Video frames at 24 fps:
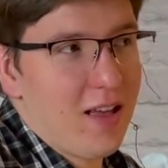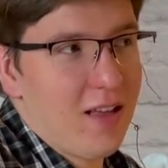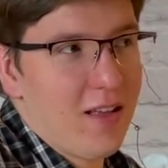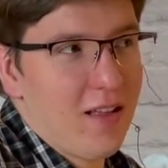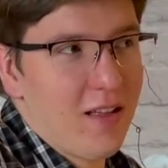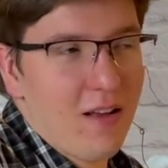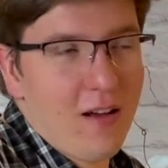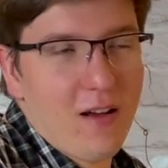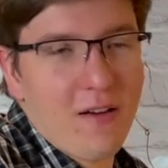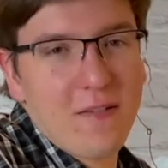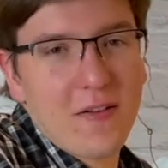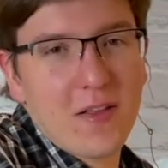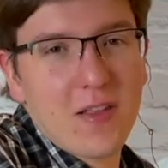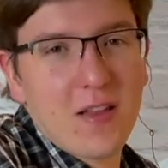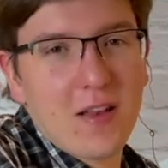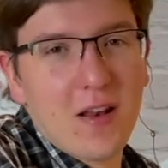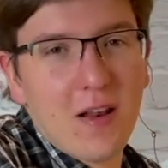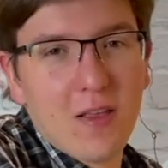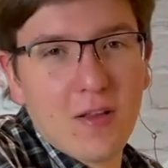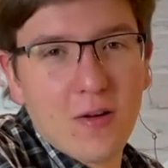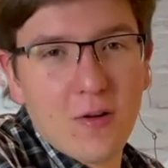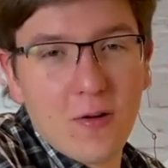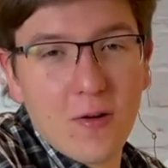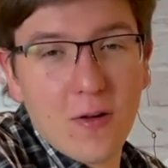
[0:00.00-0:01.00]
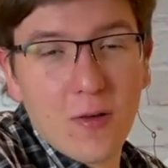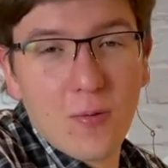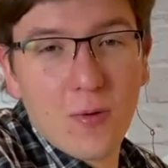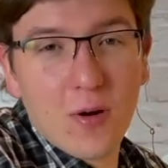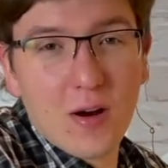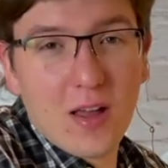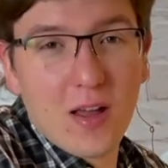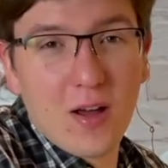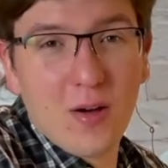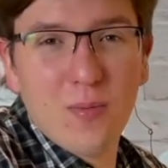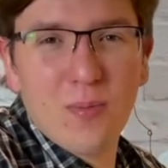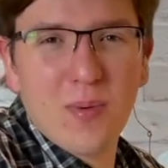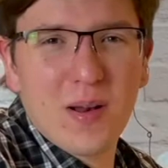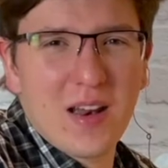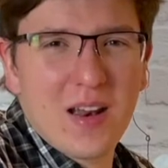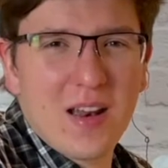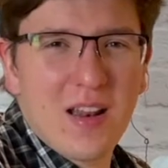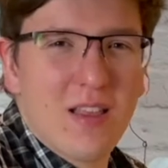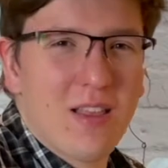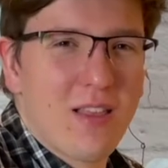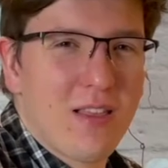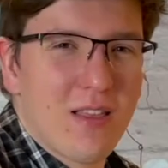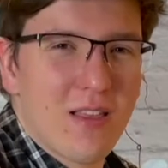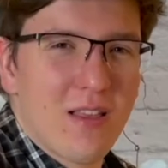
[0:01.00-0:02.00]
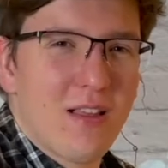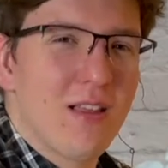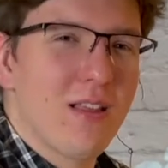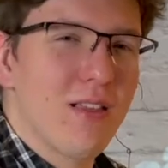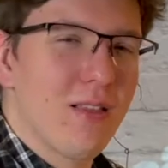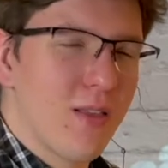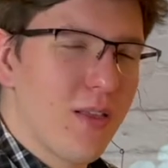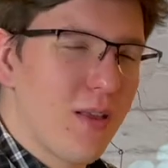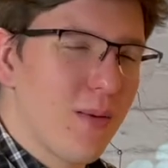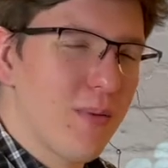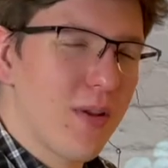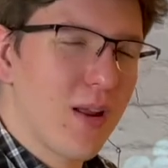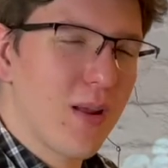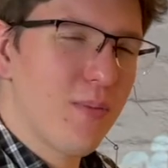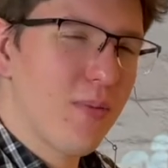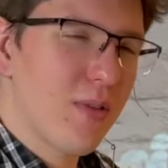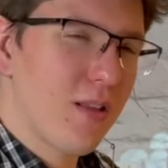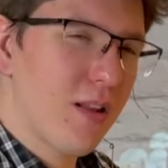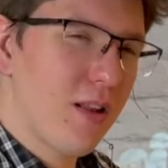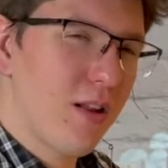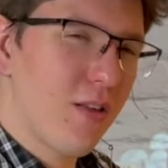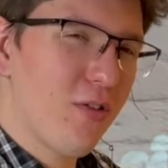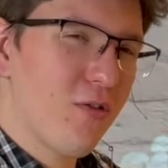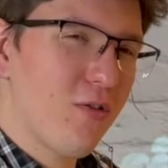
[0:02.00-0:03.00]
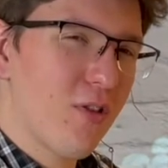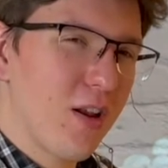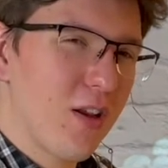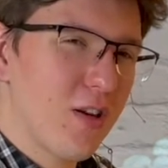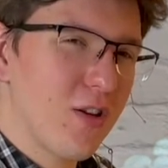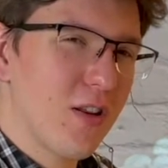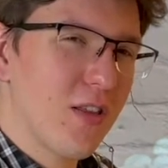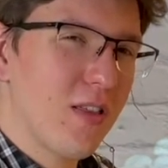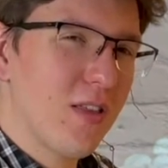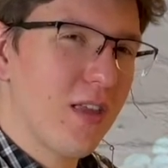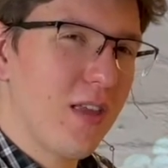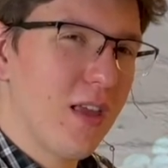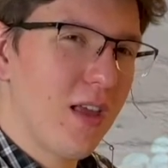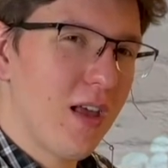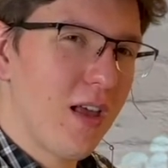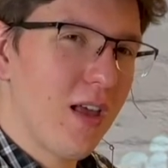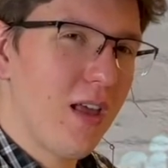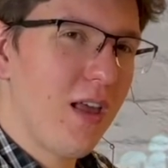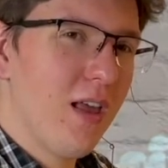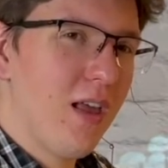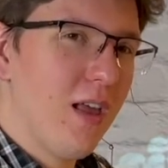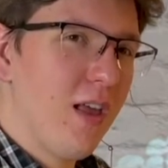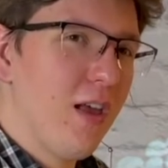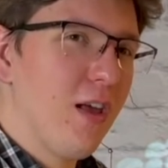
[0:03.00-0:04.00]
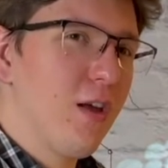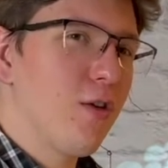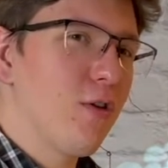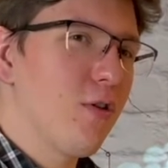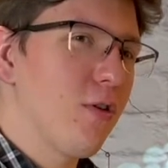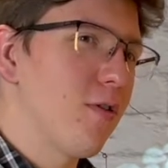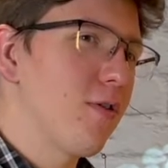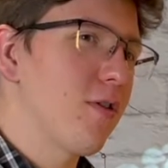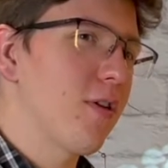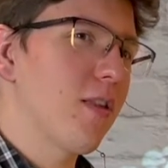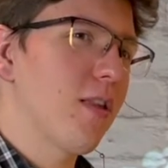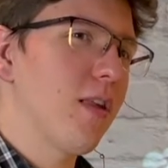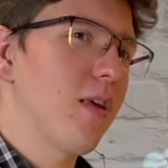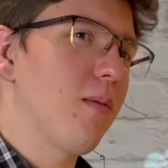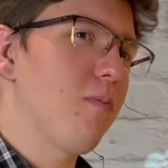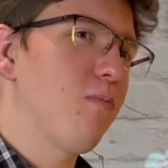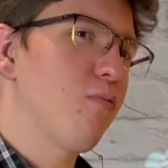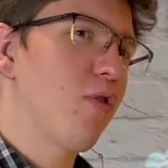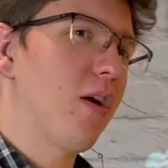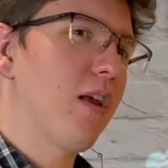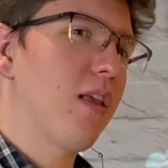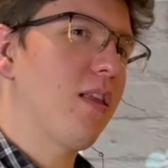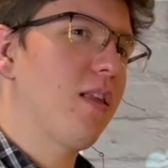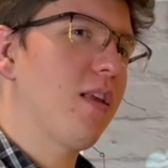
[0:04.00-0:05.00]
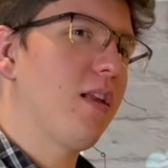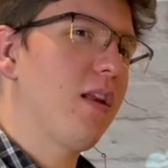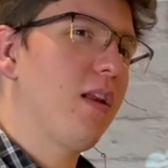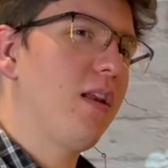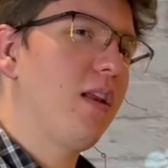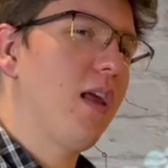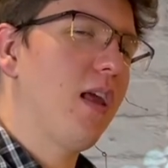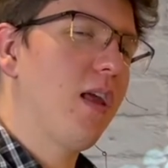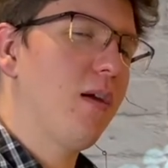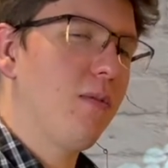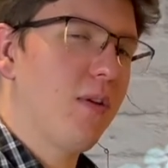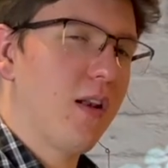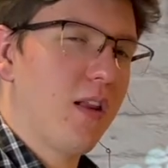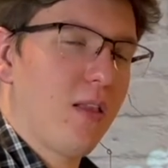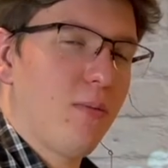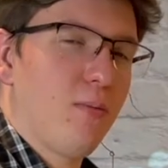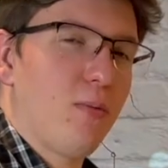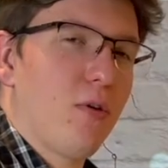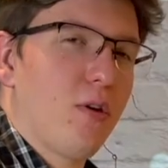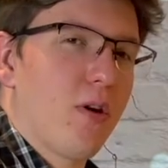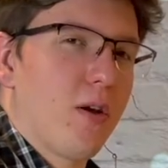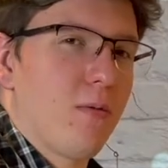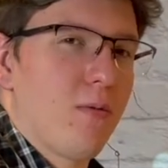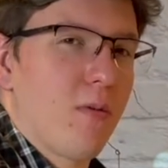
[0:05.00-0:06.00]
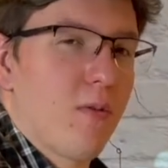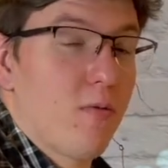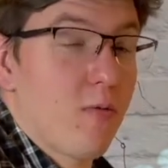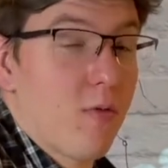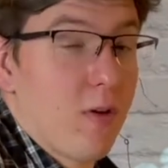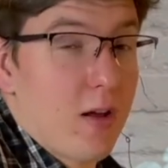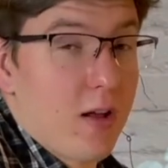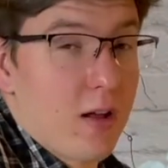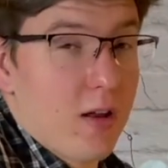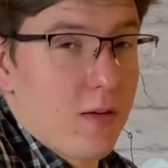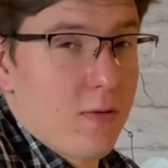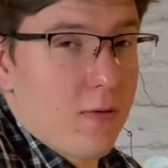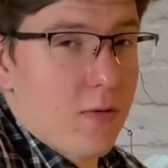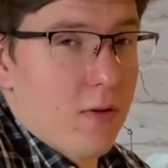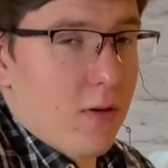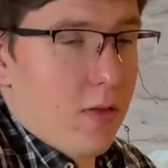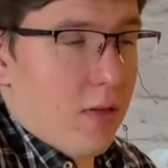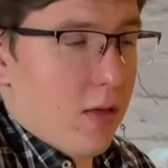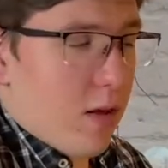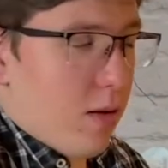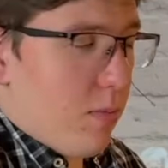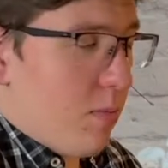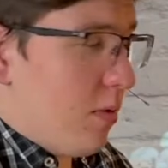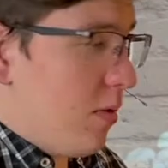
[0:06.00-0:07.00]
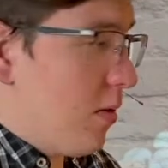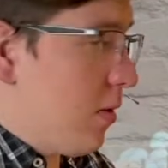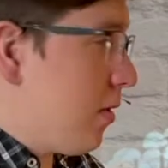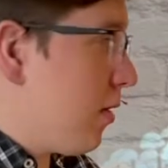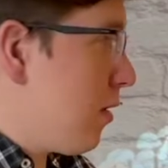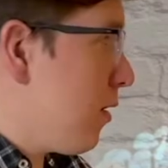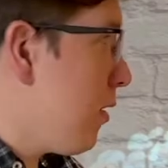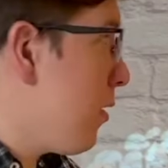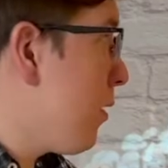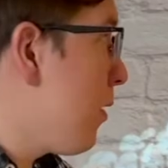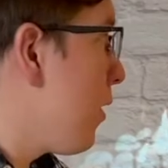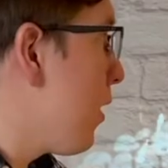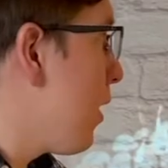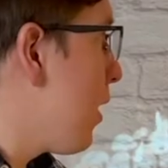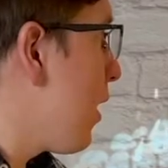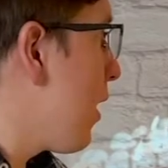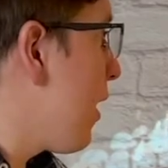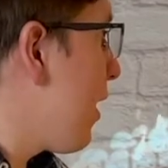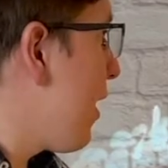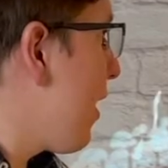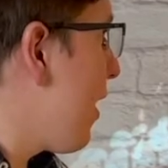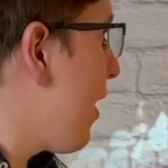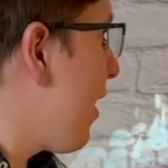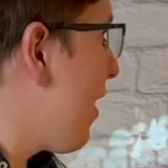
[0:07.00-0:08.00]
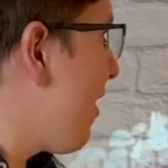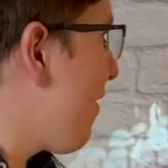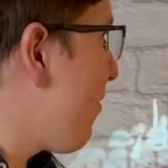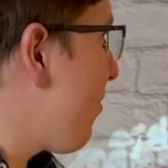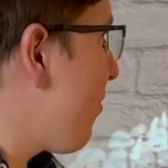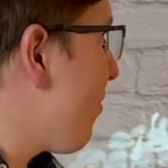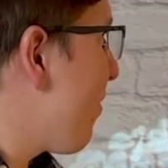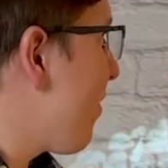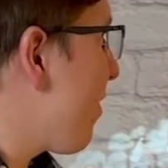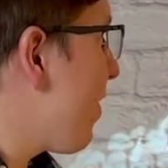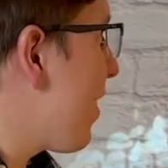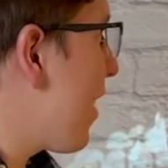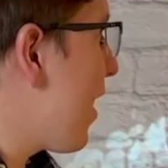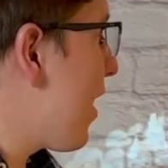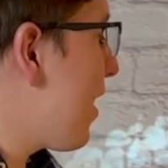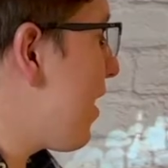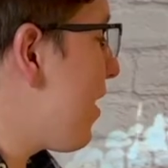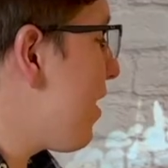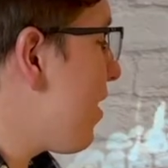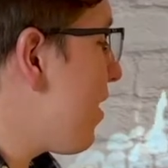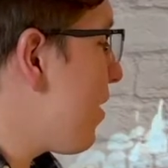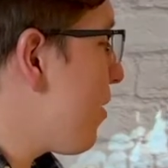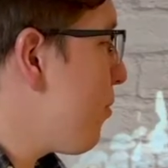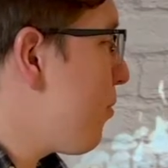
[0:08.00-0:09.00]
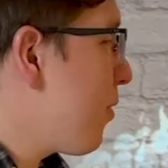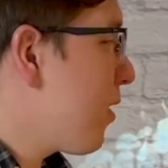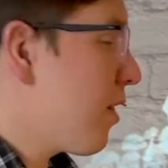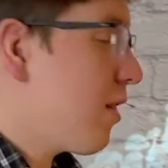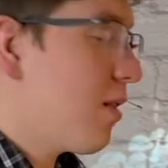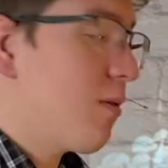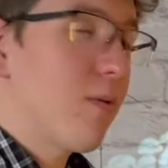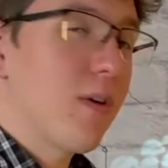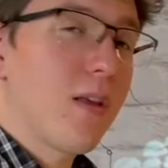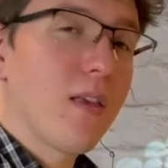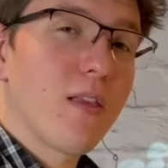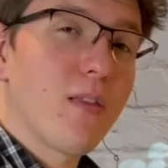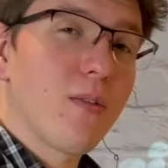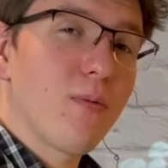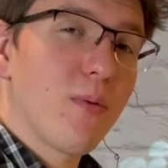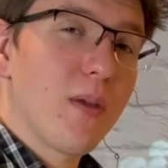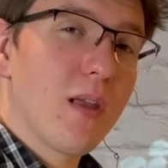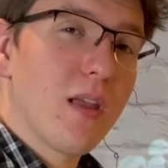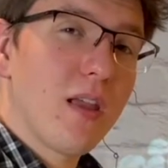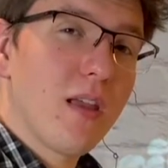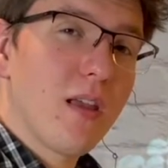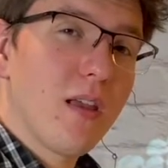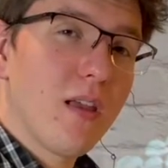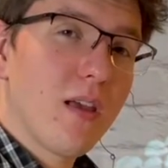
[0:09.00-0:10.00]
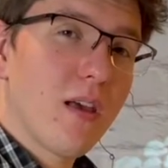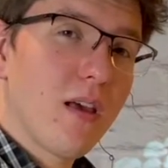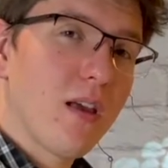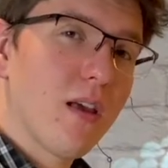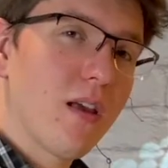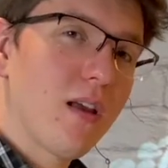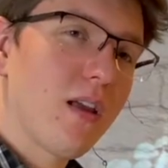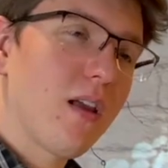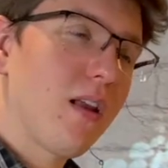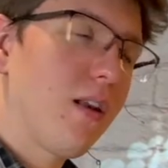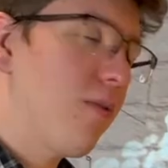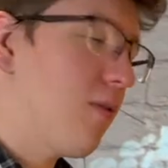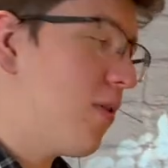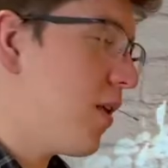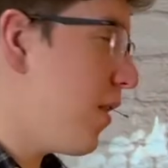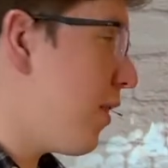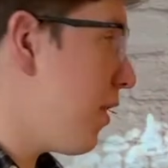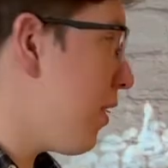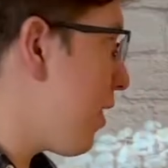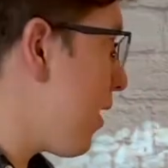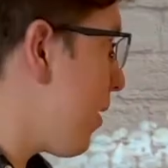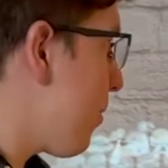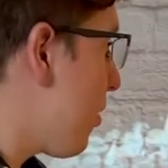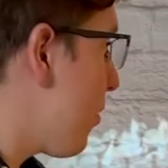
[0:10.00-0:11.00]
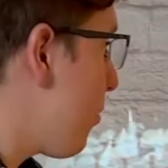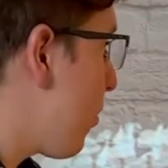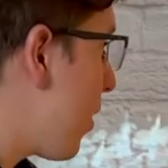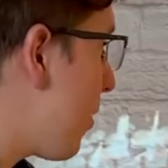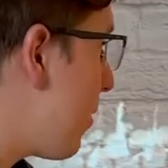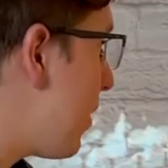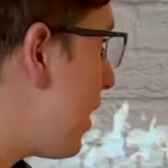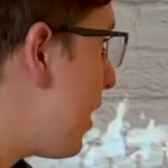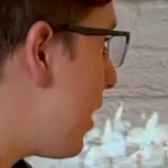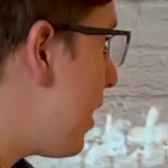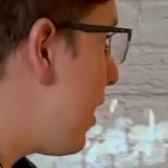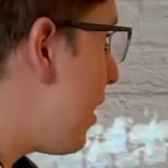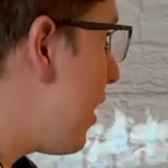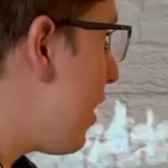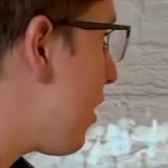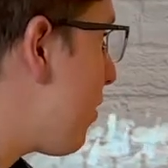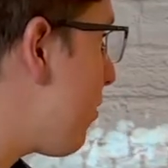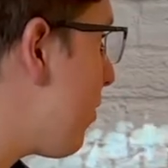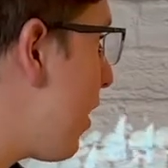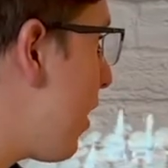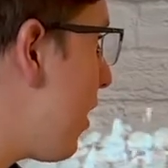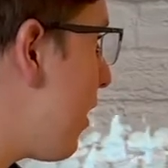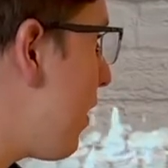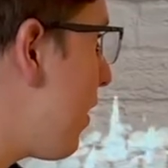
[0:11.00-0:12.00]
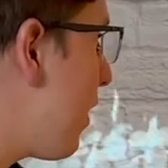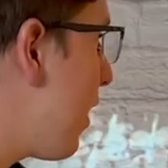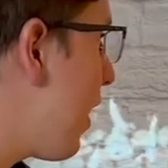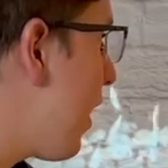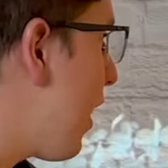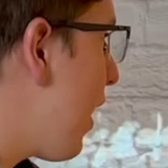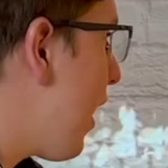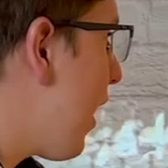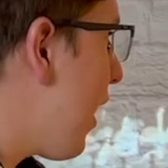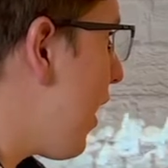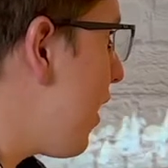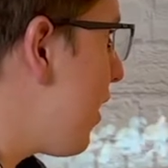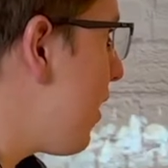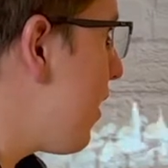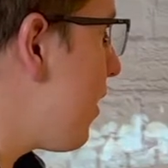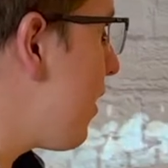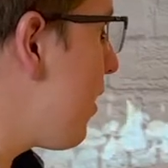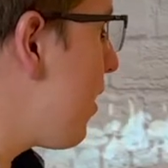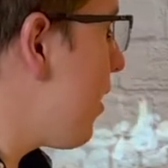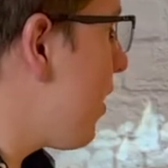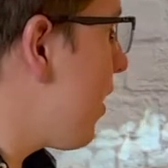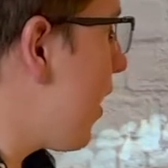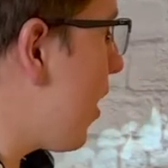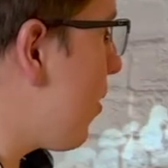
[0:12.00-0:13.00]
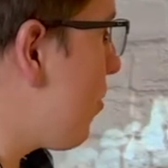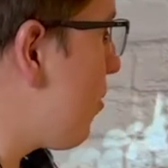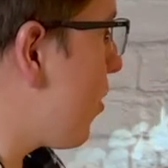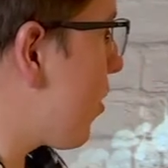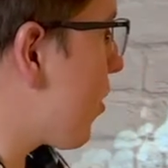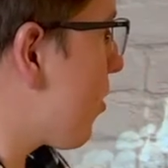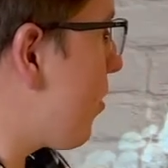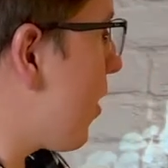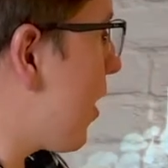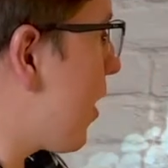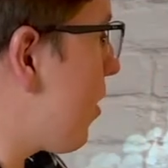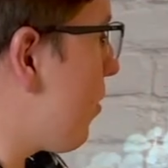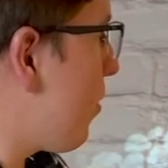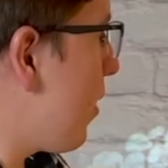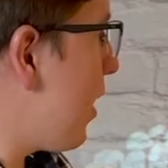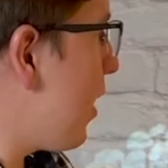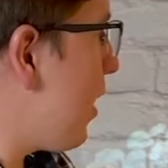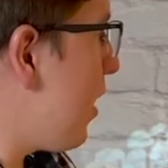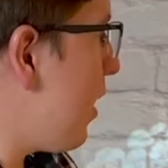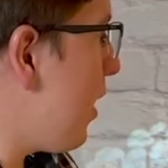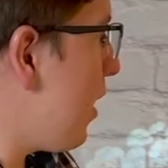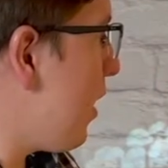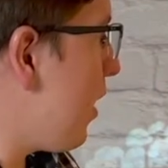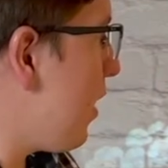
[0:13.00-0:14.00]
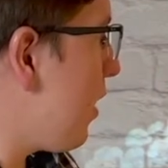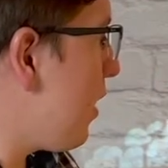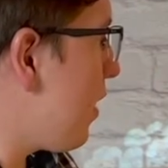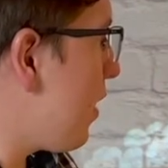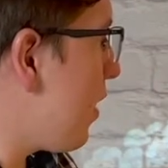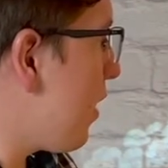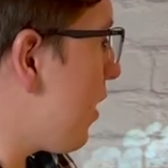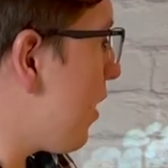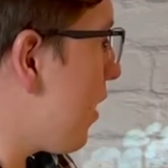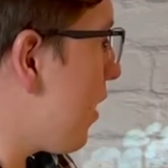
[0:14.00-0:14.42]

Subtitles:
Obviously, it doesn't always work out, but it is sometimes a little strange to see a gorgeously bright sunny day when it's pouring with rain, for example. So that is one of the reasons we kind of set this up the way we did as well. And that book, by the way, is